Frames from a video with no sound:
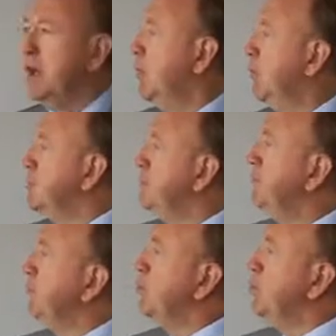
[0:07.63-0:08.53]
I want you,
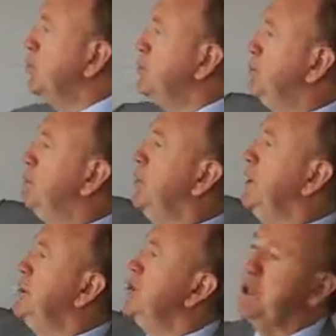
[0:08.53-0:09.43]
if you would, to put
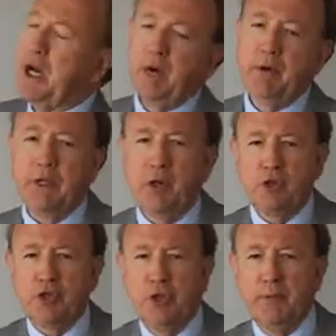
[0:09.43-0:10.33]
in your diary
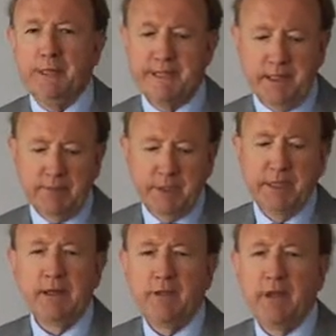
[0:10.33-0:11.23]
October the
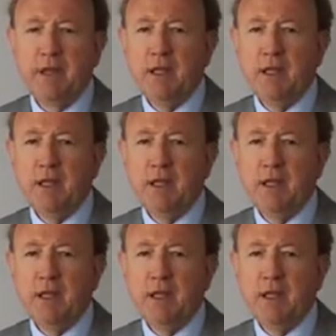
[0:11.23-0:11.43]
17th.